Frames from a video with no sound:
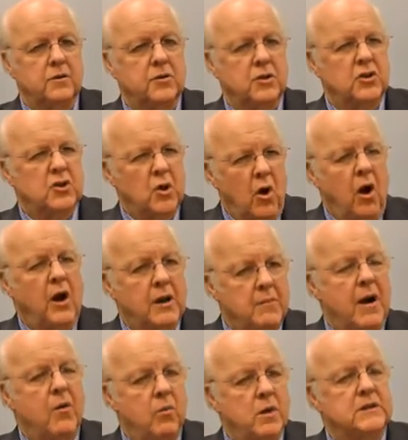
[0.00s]
Just talk
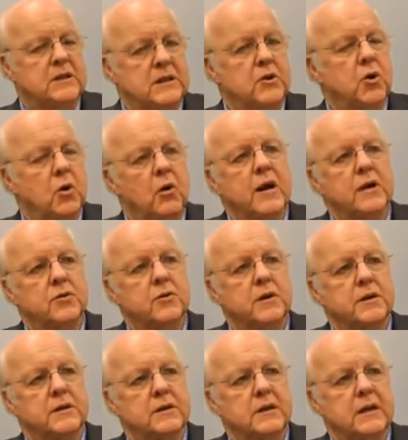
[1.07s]
about what's in your
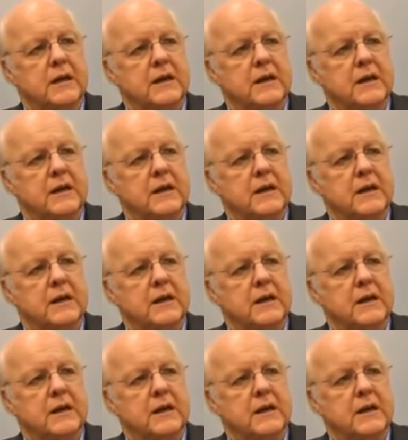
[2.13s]
interest.